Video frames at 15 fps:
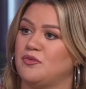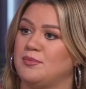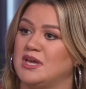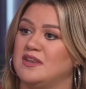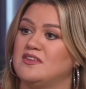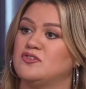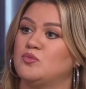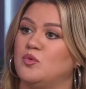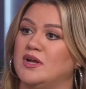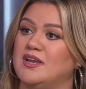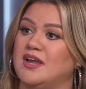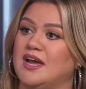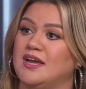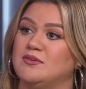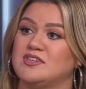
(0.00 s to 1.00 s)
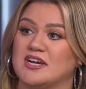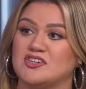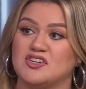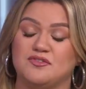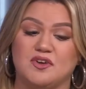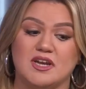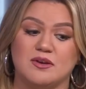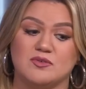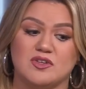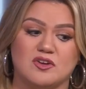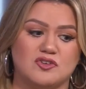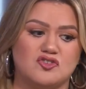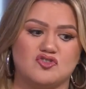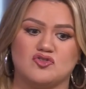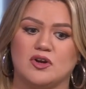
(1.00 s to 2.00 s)
from me, and this one night, it was actually funny, it was in
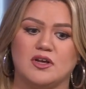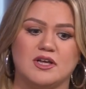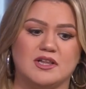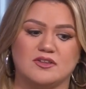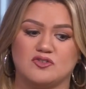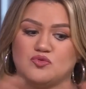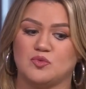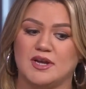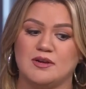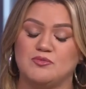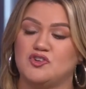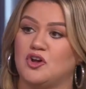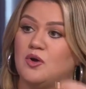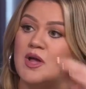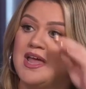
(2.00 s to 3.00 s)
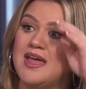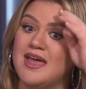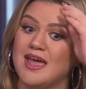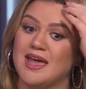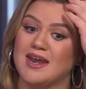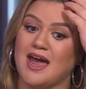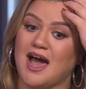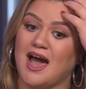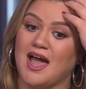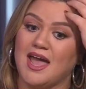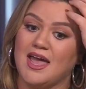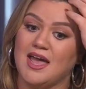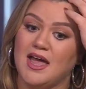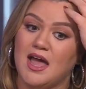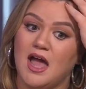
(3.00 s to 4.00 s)
Australia, like this random show, and
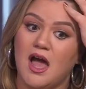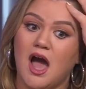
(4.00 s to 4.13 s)
I,